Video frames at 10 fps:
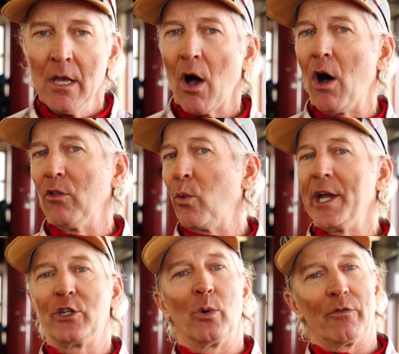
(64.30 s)
all the
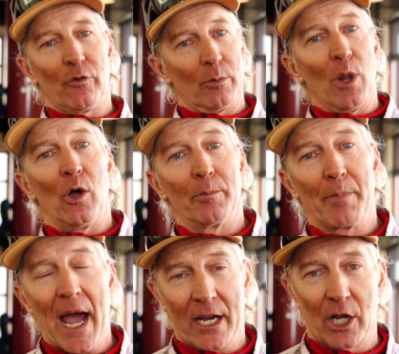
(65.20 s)
way to a full-blown
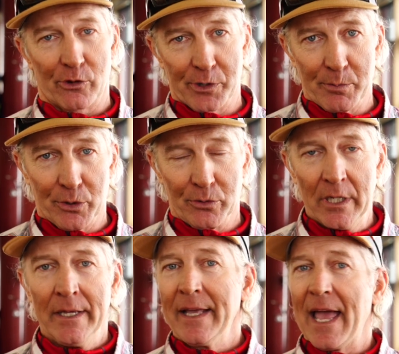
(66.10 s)
backcountry boot,
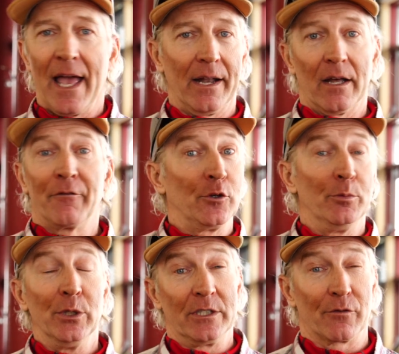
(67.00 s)
and a few
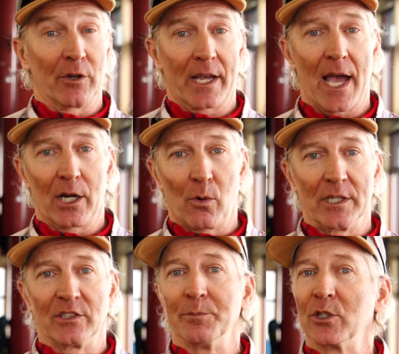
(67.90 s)
different
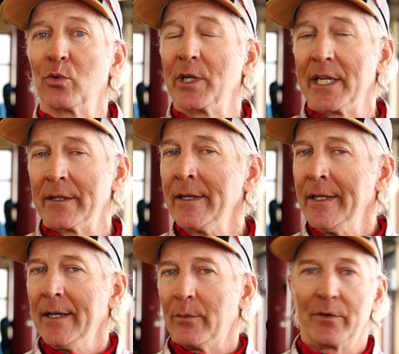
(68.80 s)
categories in between.
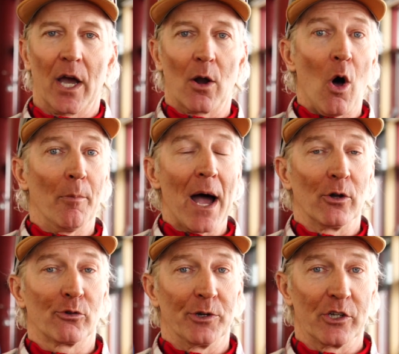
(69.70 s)
We've got
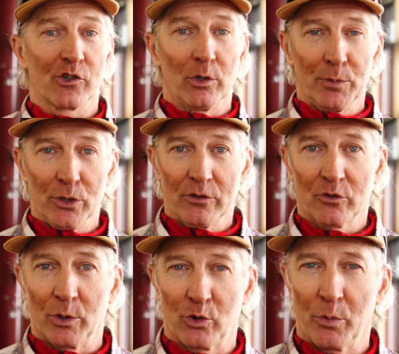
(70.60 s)
all-mountain traditional
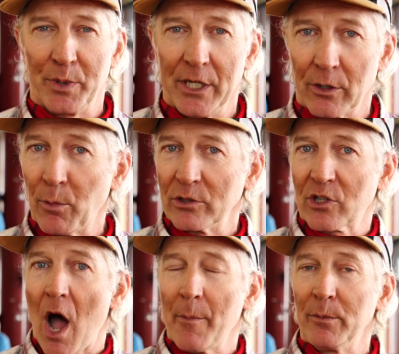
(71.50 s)
boots, which would be your most
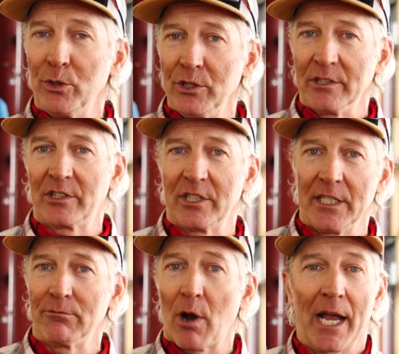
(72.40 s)
common boot you
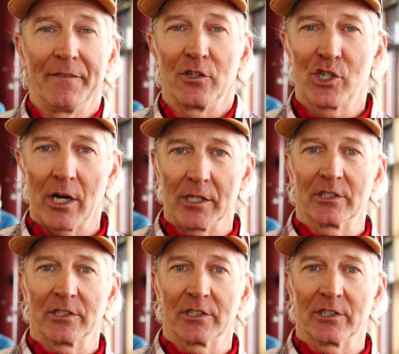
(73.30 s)
see riding the chair at a